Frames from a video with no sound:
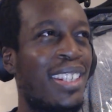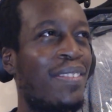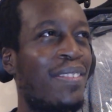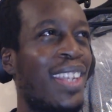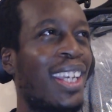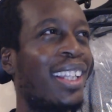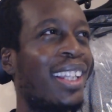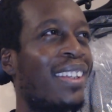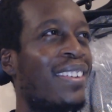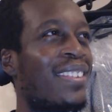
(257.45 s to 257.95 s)
if they
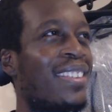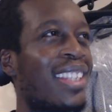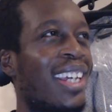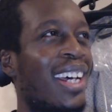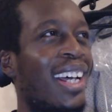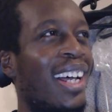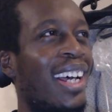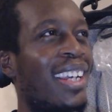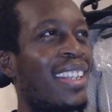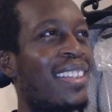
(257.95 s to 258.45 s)
close their
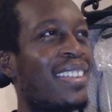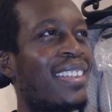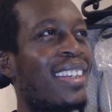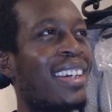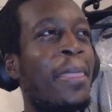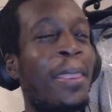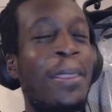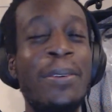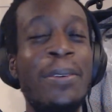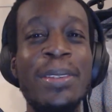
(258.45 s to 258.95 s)
eyes.
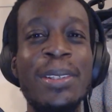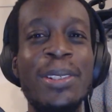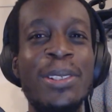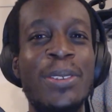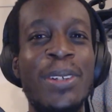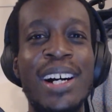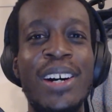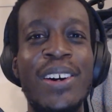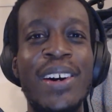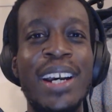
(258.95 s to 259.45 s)
Not too
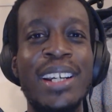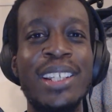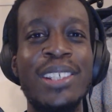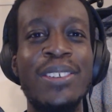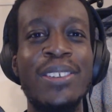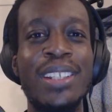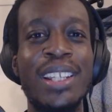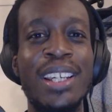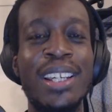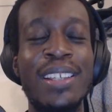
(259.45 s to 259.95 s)
sure how
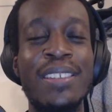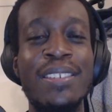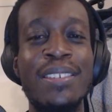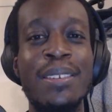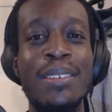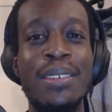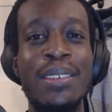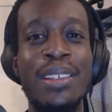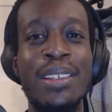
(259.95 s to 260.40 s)
accurate that is.